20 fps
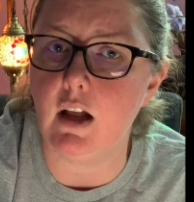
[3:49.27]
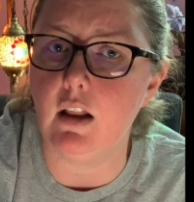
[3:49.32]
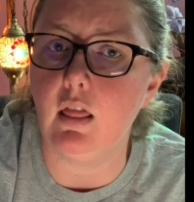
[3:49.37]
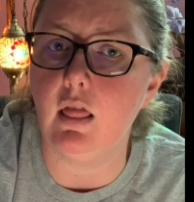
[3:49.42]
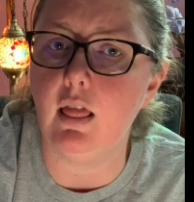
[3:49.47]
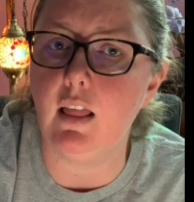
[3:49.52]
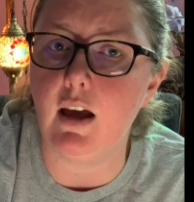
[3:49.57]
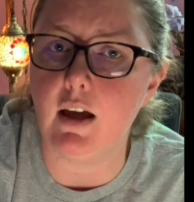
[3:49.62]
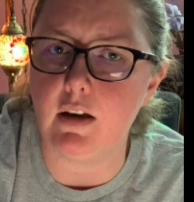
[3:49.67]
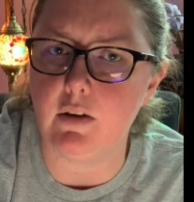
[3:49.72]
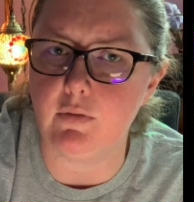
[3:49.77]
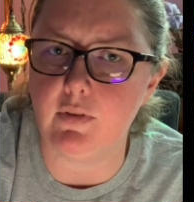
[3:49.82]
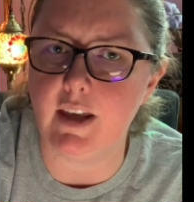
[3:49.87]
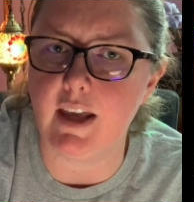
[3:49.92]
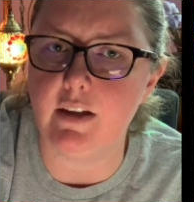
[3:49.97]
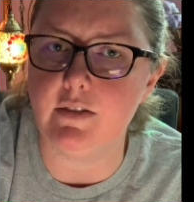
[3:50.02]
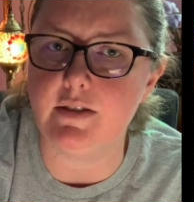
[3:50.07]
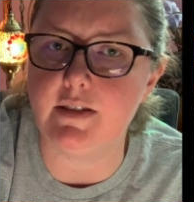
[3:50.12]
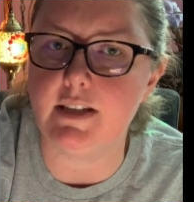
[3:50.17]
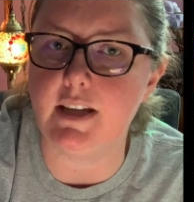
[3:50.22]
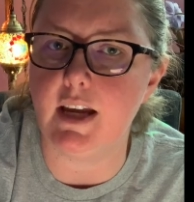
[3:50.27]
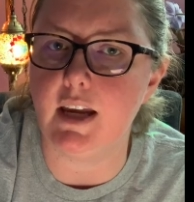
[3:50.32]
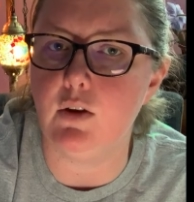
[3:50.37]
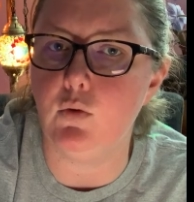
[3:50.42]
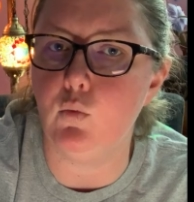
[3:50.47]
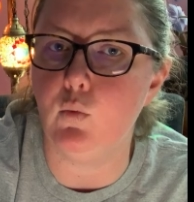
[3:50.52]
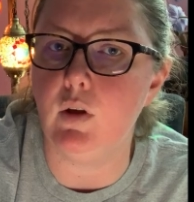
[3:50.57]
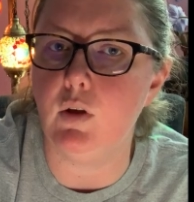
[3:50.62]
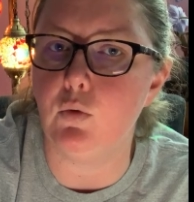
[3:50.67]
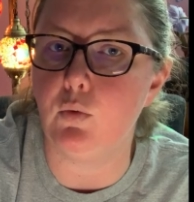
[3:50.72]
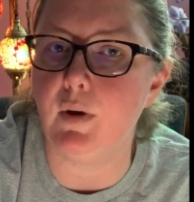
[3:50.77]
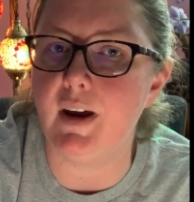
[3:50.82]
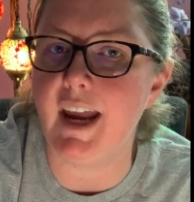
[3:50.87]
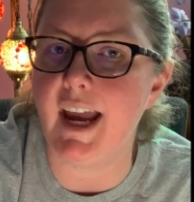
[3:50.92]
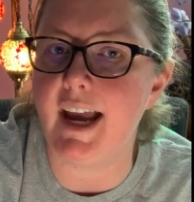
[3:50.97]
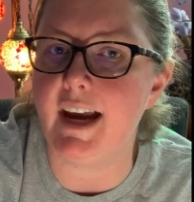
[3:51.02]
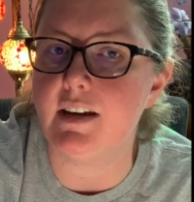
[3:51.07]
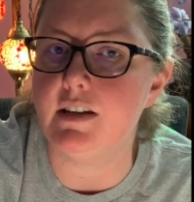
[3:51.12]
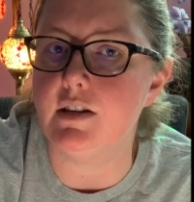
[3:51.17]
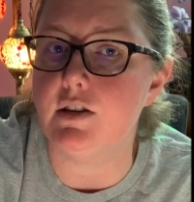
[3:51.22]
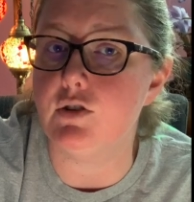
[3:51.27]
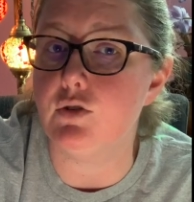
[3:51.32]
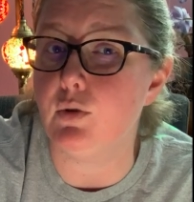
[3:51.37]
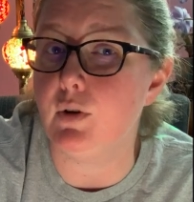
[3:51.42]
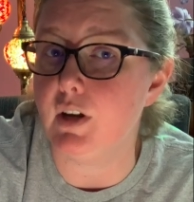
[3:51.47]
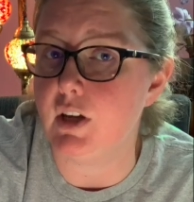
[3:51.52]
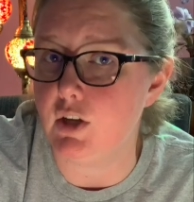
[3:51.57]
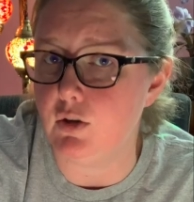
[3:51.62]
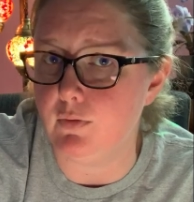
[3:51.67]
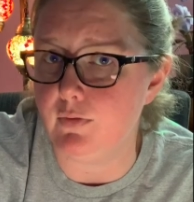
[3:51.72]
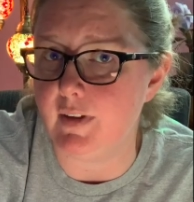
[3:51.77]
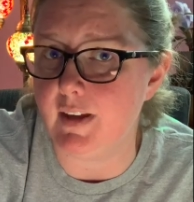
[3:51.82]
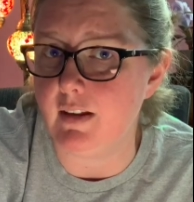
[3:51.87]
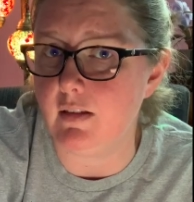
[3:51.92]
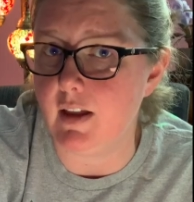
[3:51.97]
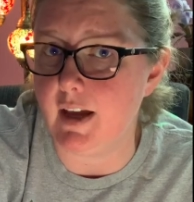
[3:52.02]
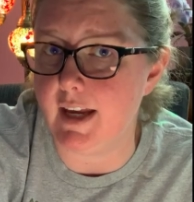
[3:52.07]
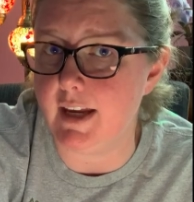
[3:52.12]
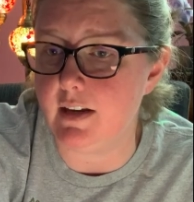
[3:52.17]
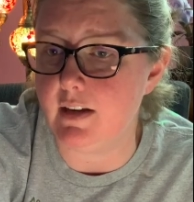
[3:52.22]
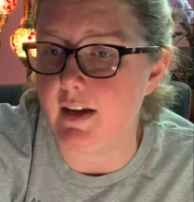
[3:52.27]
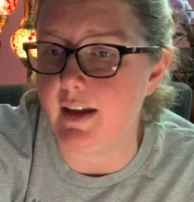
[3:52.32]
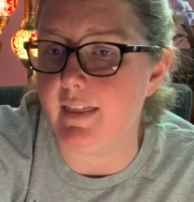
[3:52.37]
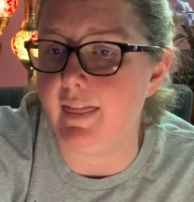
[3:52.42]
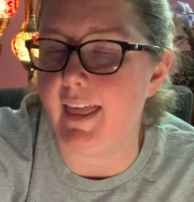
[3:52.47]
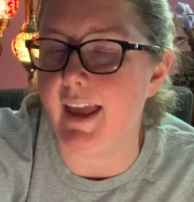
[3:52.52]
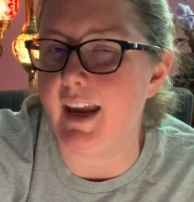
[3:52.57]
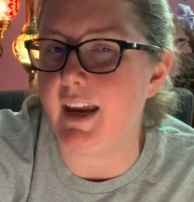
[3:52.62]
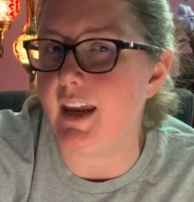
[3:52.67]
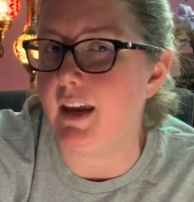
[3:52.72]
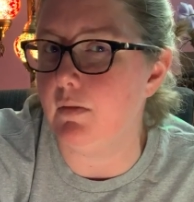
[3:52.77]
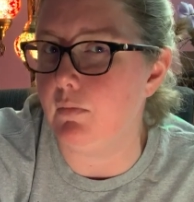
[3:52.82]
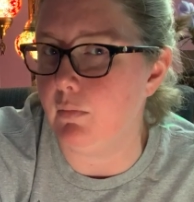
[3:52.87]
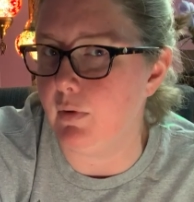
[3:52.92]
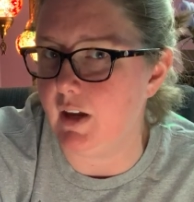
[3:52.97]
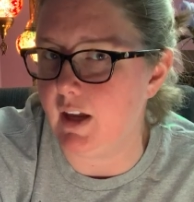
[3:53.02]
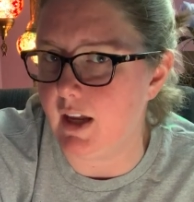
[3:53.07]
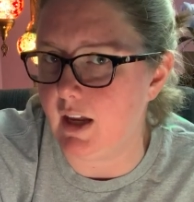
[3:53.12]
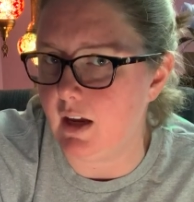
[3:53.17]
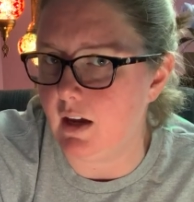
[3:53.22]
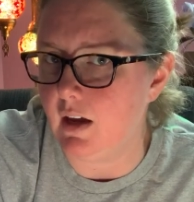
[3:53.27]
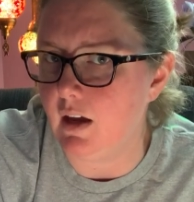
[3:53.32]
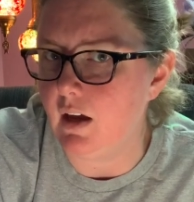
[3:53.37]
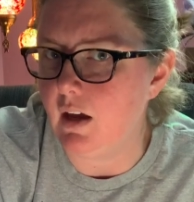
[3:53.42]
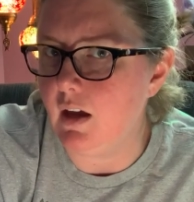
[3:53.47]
a lot of calcite will react under a UV light, and that can be